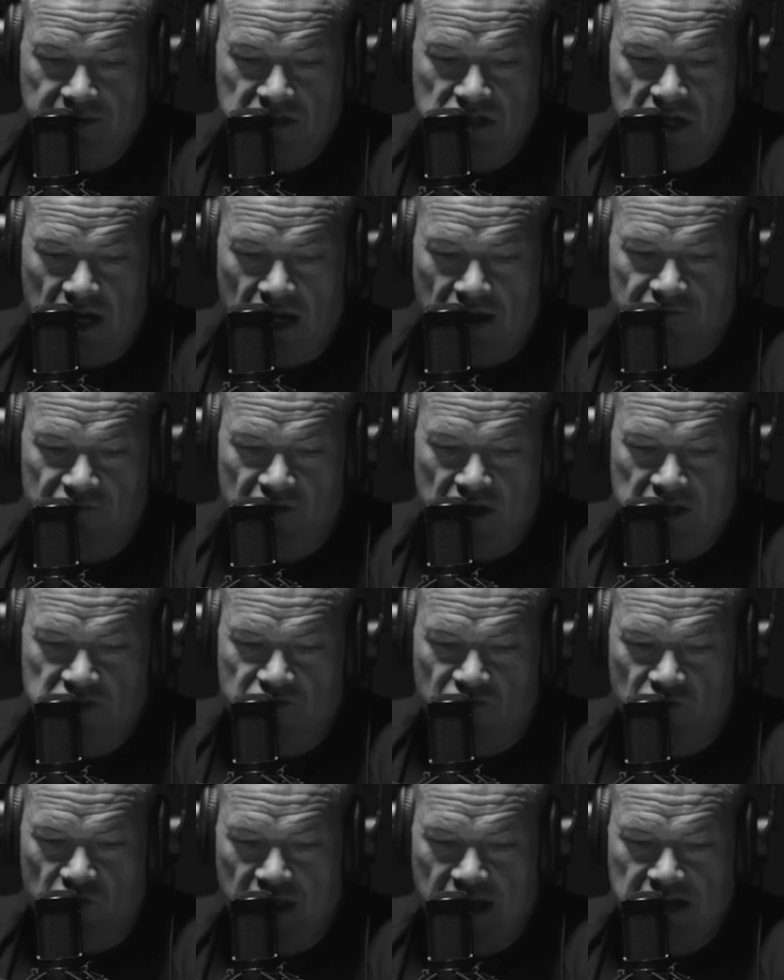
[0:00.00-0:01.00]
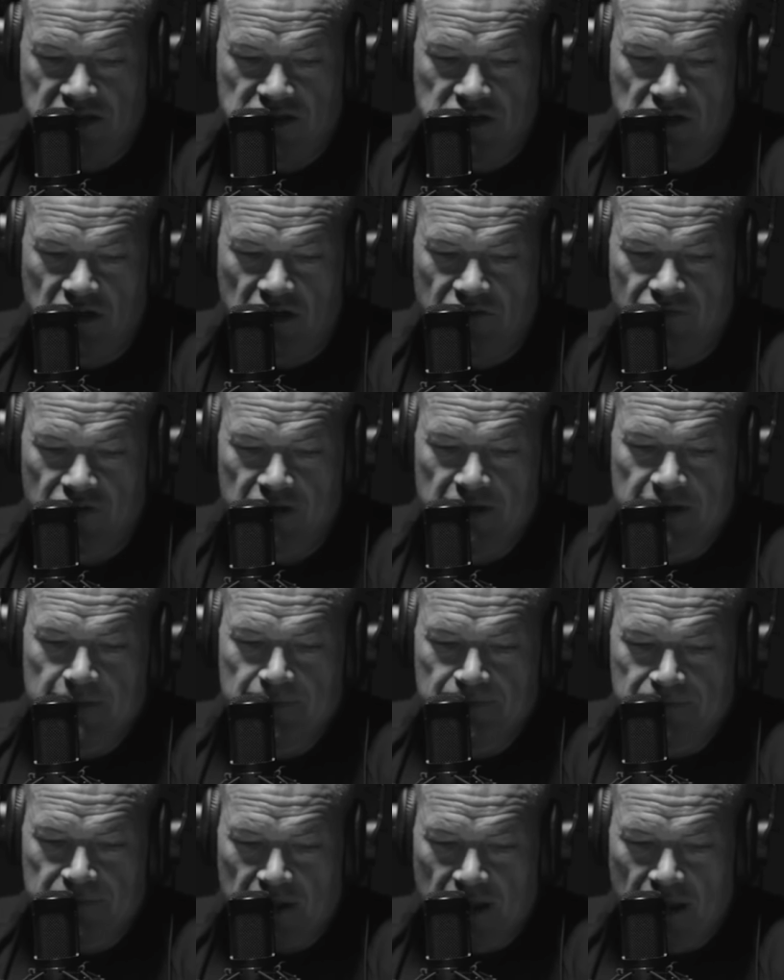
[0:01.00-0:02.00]
and check events for that
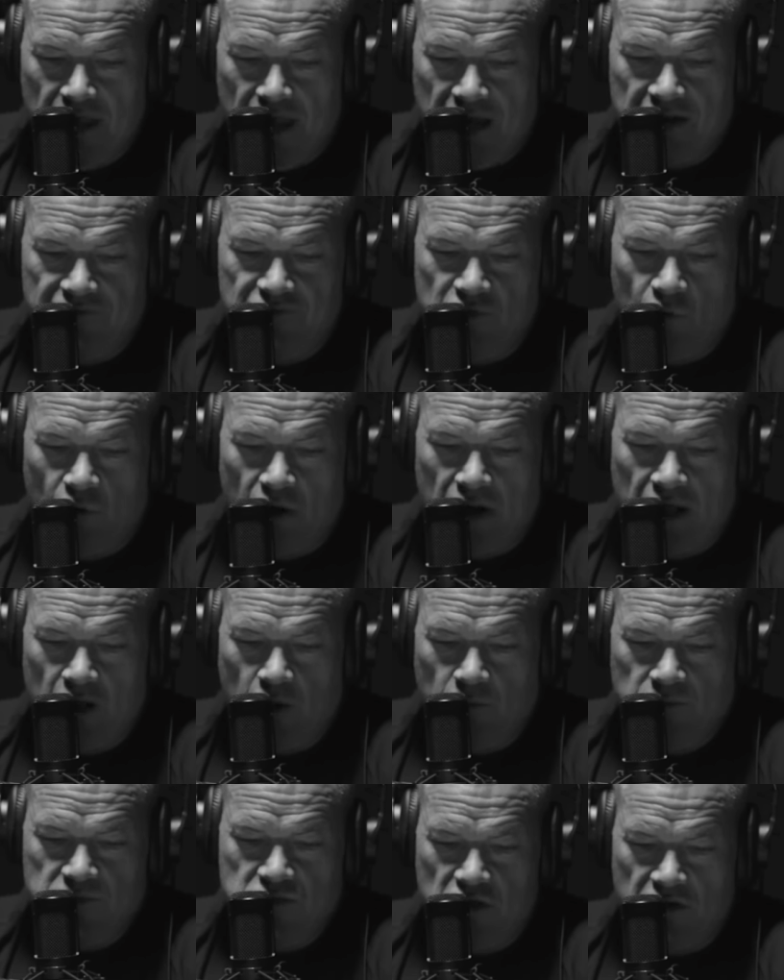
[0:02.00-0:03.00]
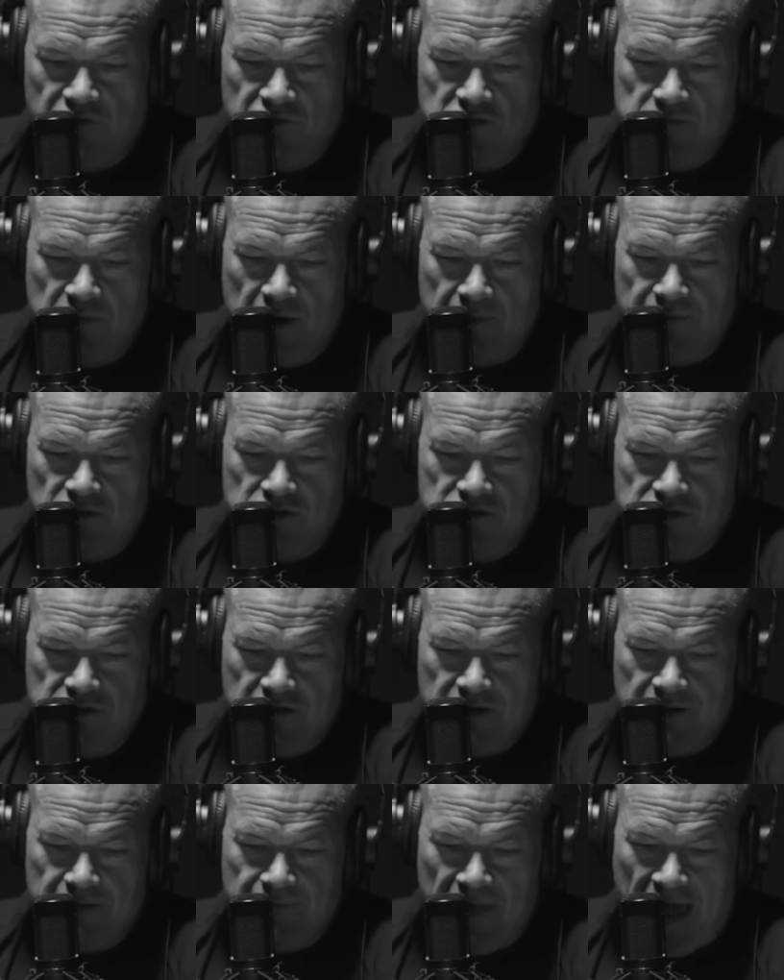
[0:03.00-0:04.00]
stuff. And if you want to help service members,
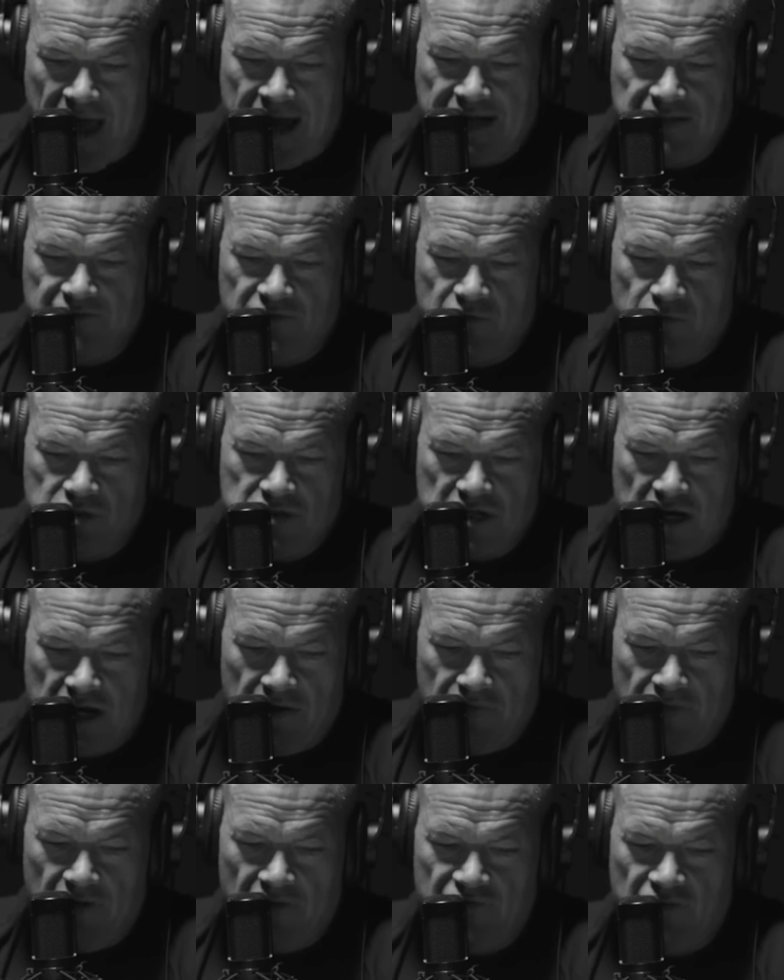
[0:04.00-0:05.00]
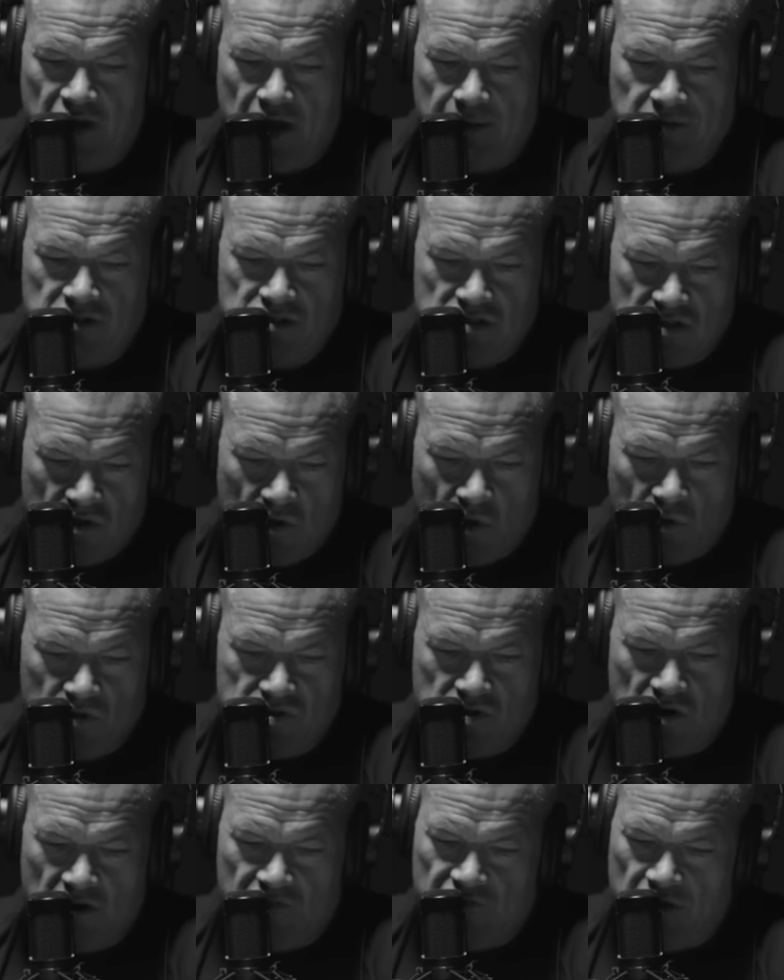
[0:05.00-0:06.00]
active and retired, their families, their
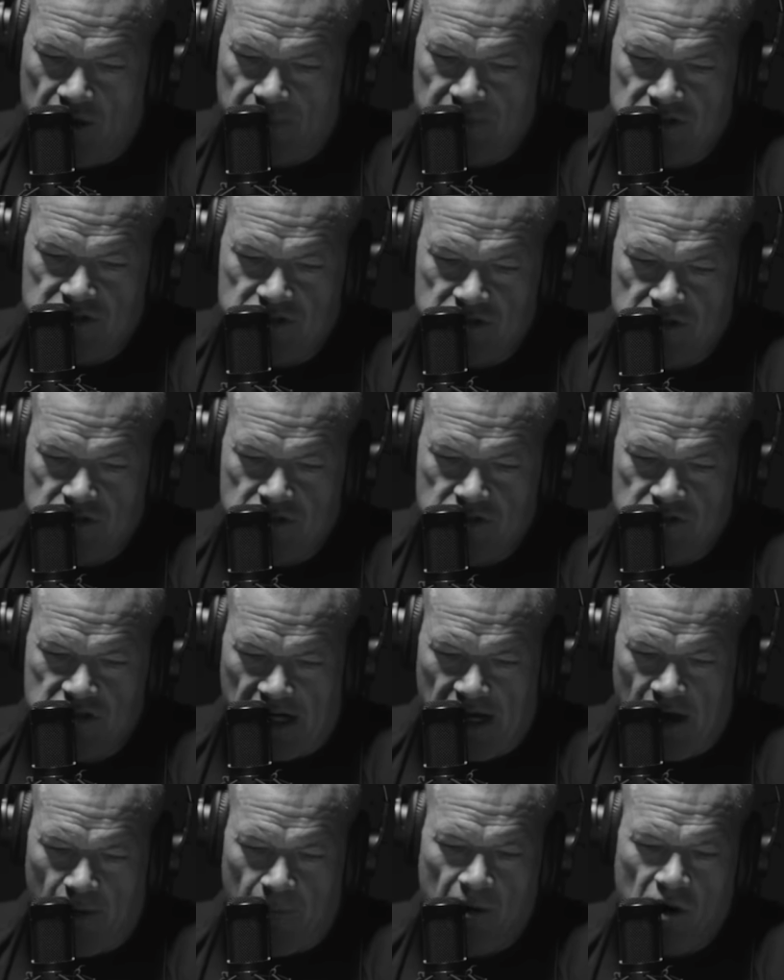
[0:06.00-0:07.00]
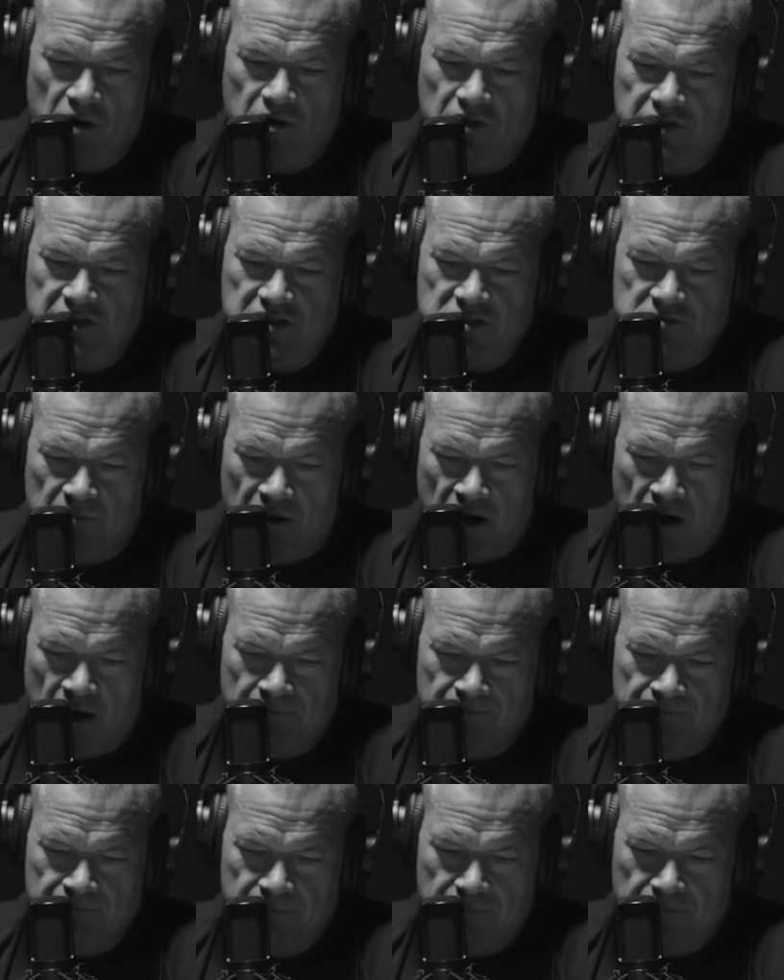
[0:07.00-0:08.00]
Gold Star families, check out Mark Lee's
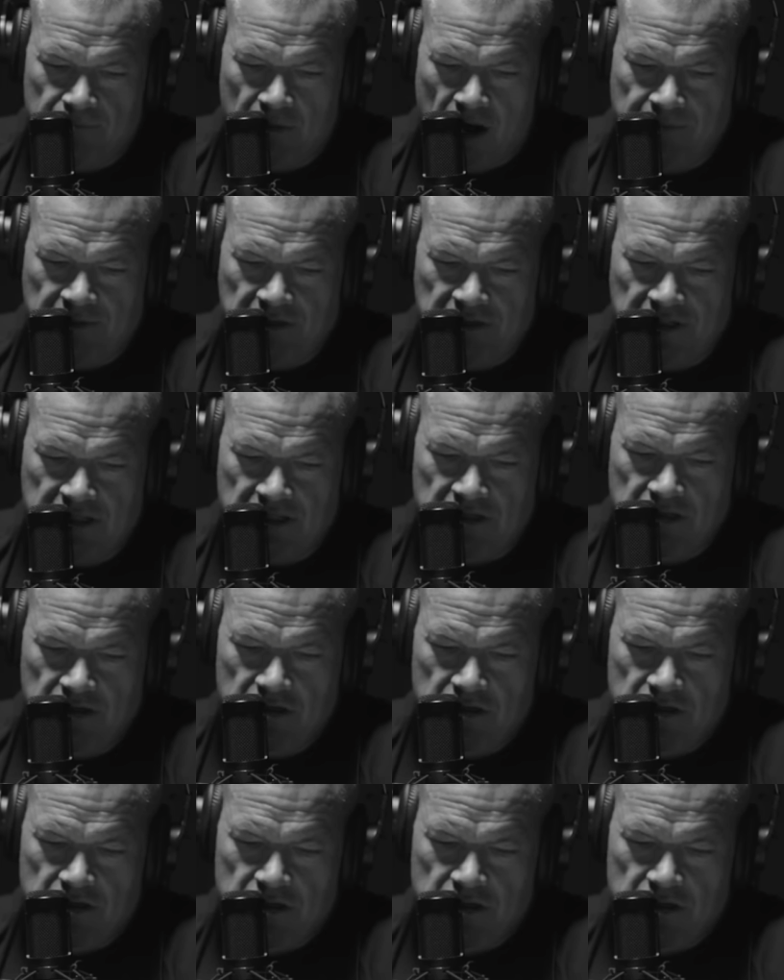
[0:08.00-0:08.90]
mom, Mama Lee.